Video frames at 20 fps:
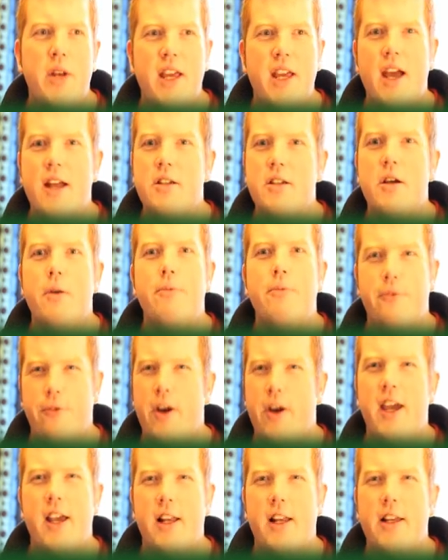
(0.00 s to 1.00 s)

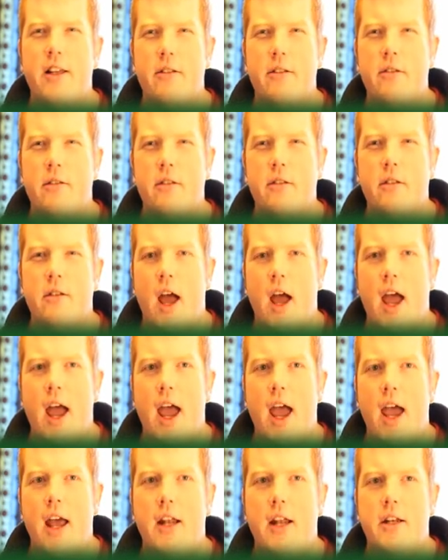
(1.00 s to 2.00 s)

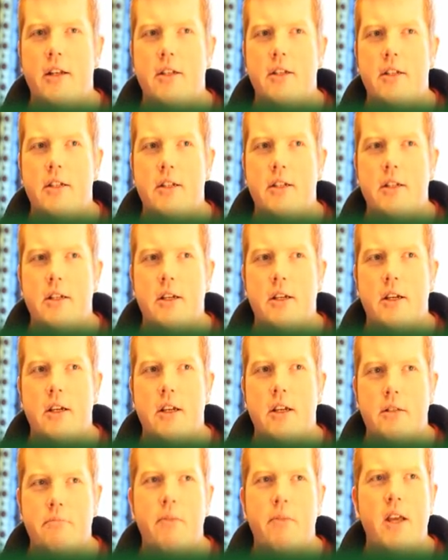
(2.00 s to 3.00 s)
how do you
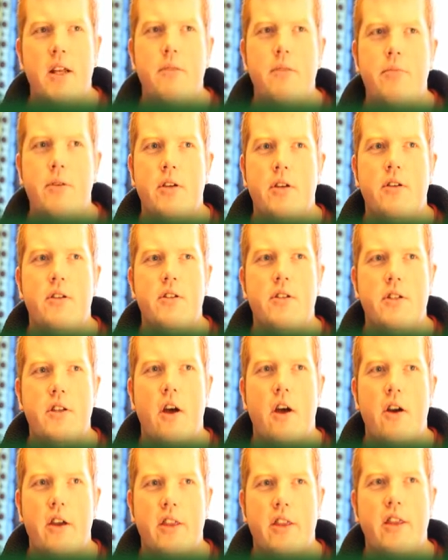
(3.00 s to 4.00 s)
taste with
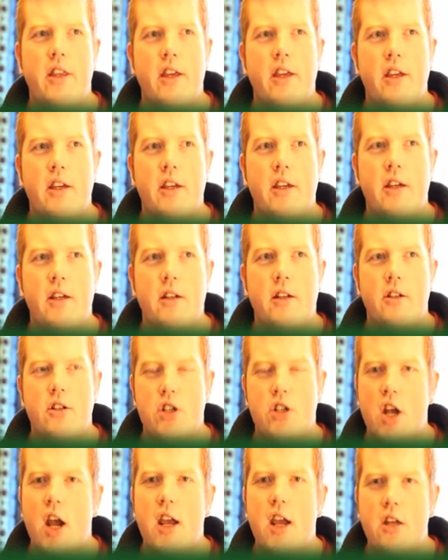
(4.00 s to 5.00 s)
fish
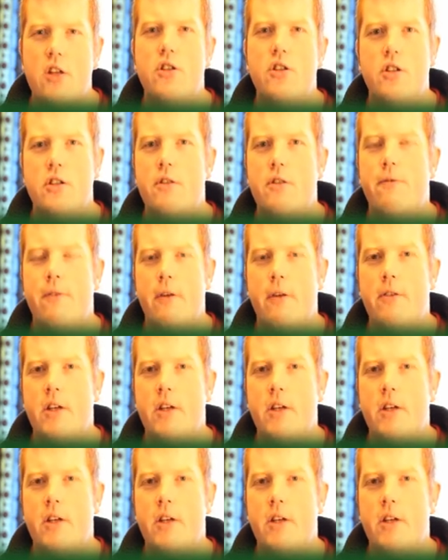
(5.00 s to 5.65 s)
fingers?